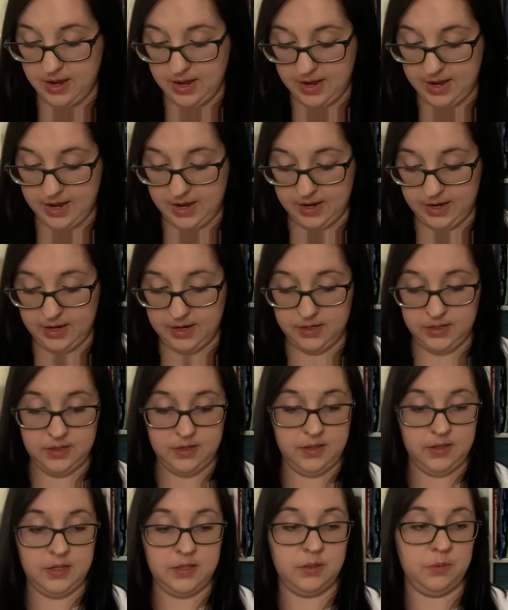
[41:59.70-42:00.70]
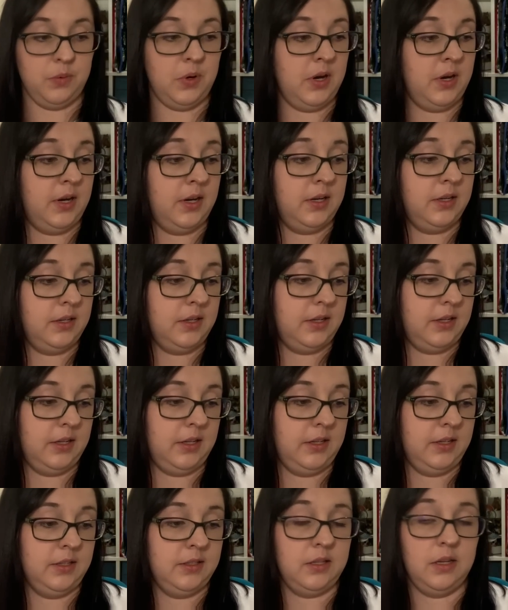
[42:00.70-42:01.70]
And this one
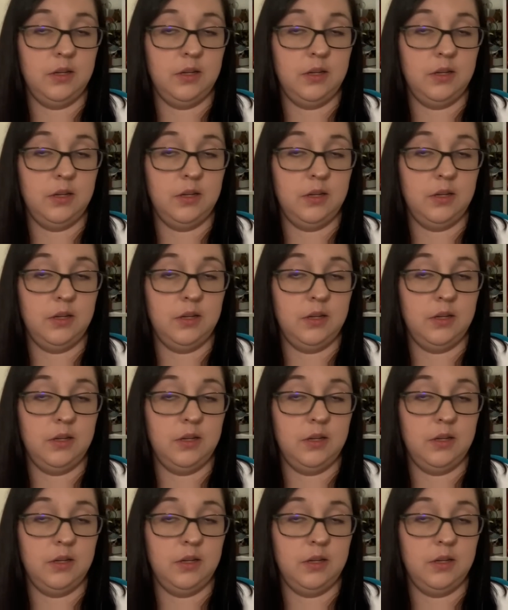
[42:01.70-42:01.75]
is